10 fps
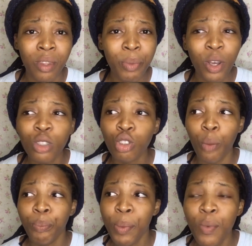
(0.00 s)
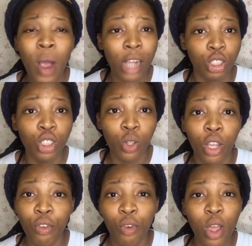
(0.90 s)
because some people are just
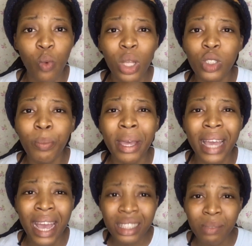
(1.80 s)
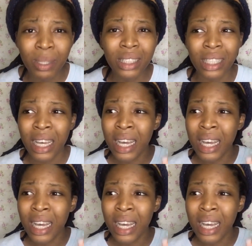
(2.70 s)
looking for a way to make ends meet.